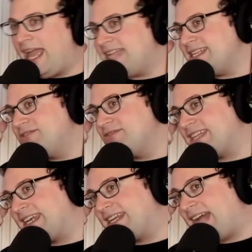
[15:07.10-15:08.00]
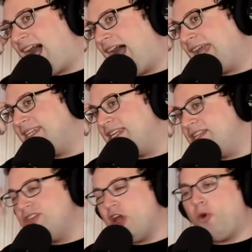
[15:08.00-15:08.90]
It's interesting because I
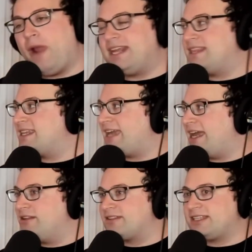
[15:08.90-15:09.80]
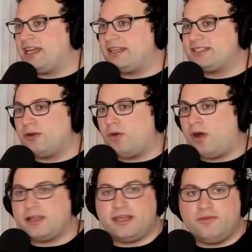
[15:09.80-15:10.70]
didn't know anything else. Like, so
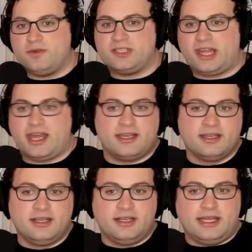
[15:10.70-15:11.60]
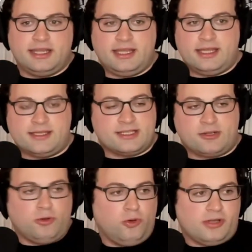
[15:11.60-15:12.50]
it was like, it's
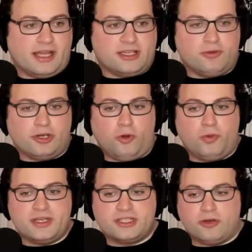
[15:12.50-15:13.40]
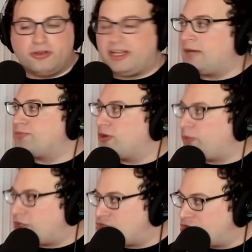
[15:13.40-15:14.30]
cool. Like, you could always go to like a
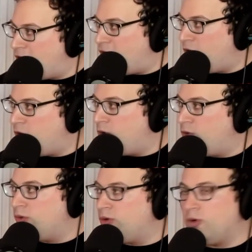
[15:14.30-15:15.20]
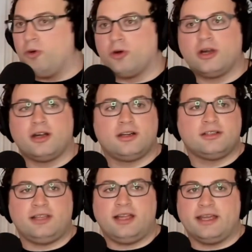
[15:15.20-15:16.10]
Broadway show
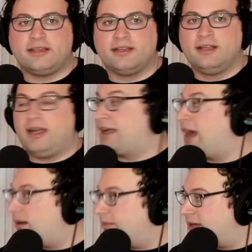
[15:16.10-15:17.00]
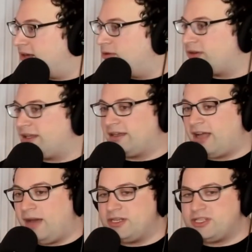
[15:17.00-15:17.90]
or like a comedy
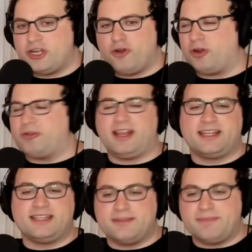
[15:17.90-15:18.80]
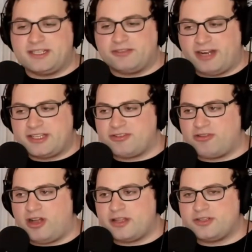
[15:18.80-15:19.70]
show, go to like these amazing
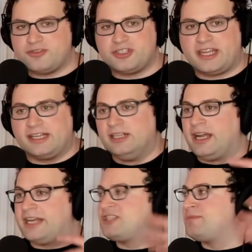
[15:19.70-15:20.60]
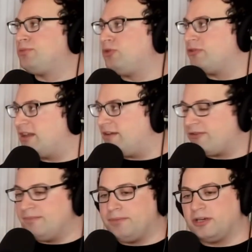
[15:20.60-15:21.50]
restaurants, just like explore the
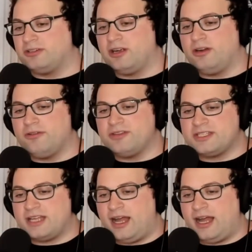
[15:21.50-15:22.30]
different boroughs.